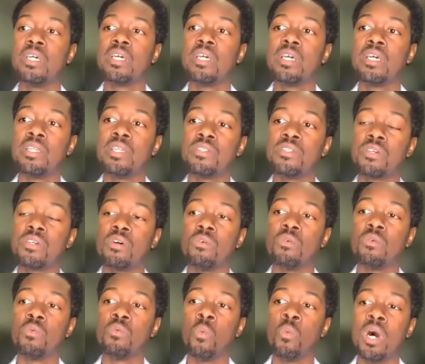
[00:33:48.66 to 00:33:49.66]
And
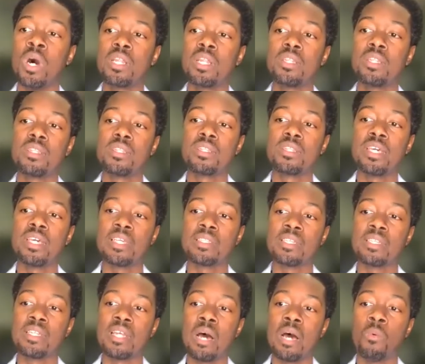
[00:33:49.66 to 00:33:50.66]
so one of the things that
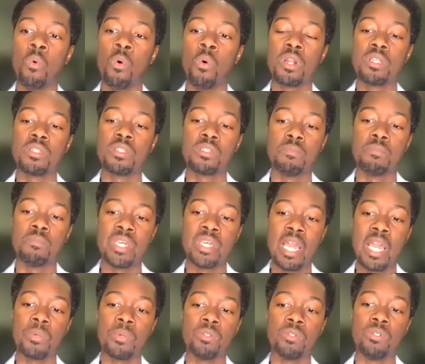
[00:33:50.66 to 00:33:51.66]
I wanted to be
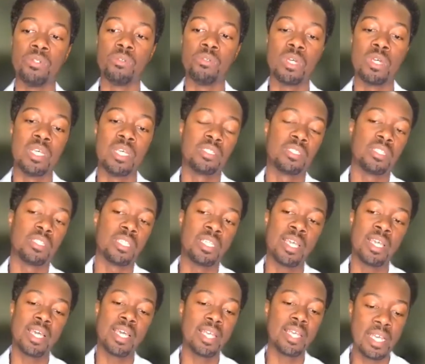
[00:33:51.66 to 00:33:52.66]
able to do is to
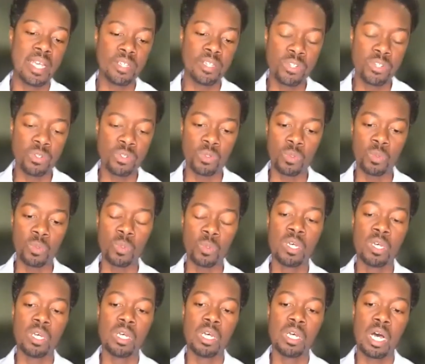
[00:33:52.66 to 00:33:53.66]
get into
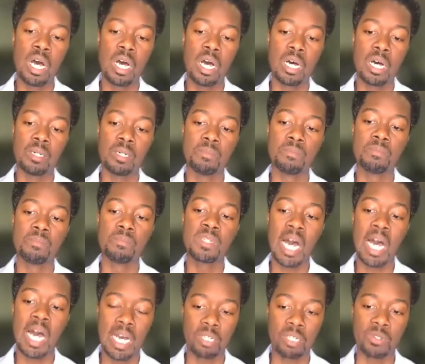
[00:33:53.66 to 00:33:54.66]
uh,
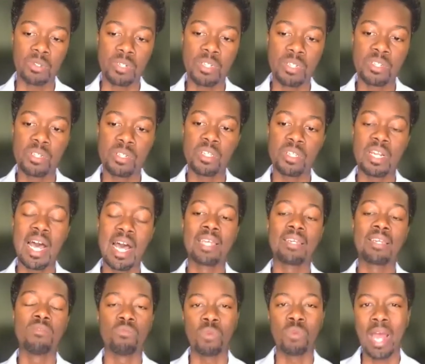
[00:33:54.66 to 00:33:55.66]
Congress so that I
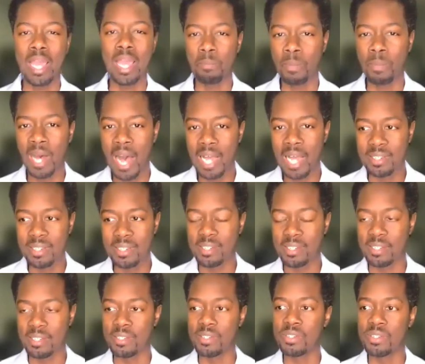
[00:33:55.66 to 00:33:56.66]
can write
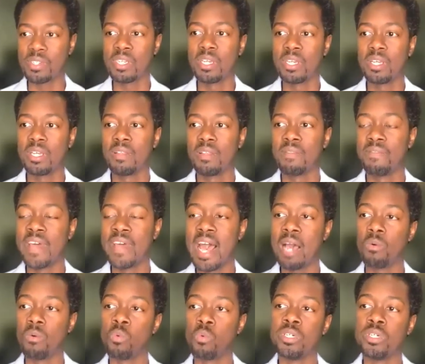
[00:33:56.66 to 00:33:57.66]
policies that
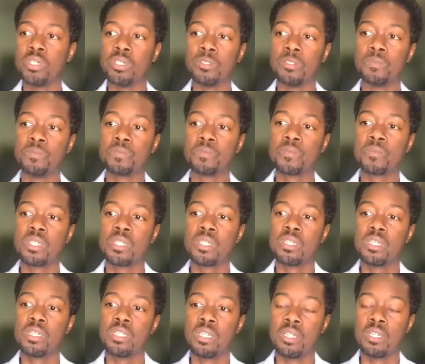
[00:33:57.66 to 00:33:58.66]
will
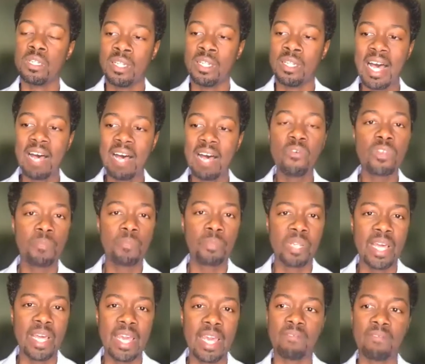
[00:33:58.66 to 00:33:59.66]
level the
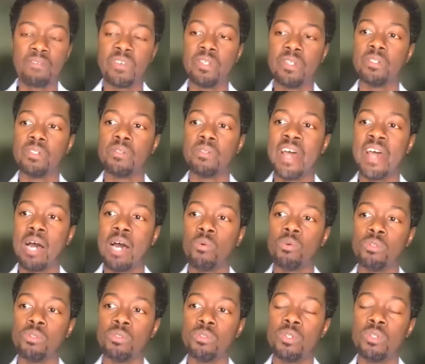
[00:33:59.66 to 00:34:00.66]
playing field, that
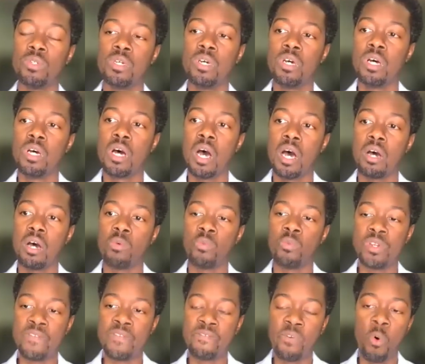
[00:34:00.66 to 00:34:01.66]
will Uh,
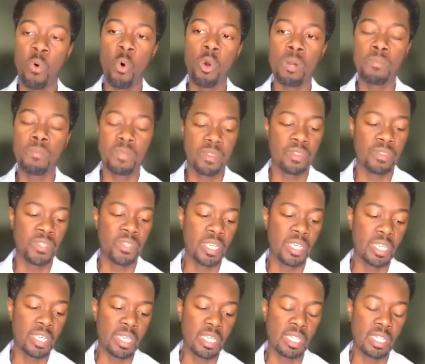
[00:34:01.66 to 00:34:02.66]
reform the,
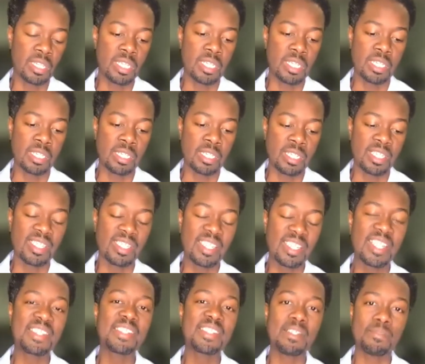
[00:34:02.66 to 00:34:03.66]
the, the
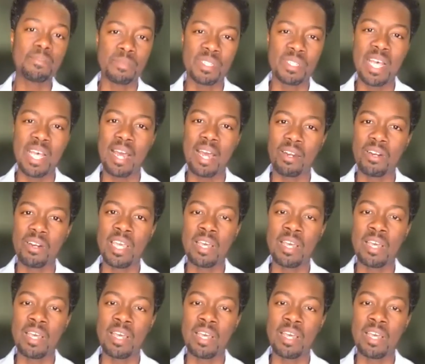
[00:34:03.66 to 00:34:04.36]
systems that are in